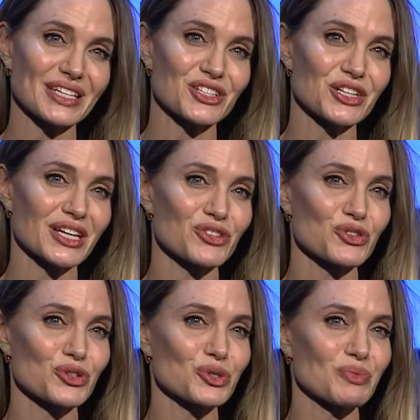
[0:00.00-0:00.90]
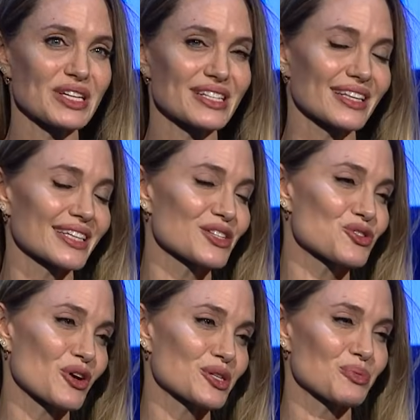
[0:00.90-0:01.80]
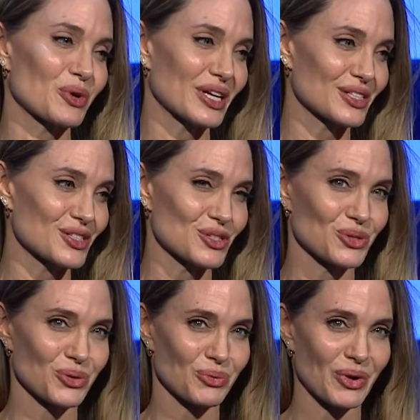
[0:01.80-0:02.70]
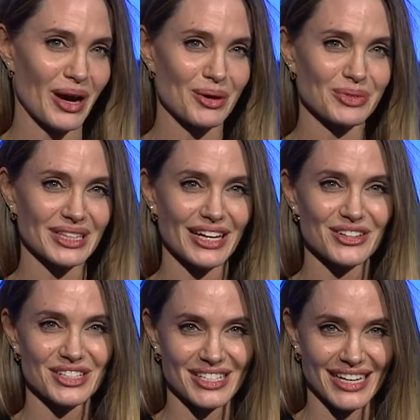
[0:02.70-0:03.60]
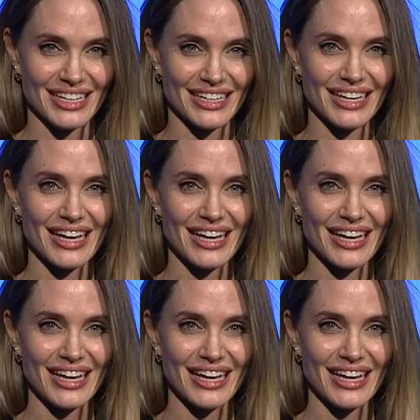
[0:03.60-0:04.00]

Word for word: and she introduced me to the Lee Strasberg Institute, where I would later study.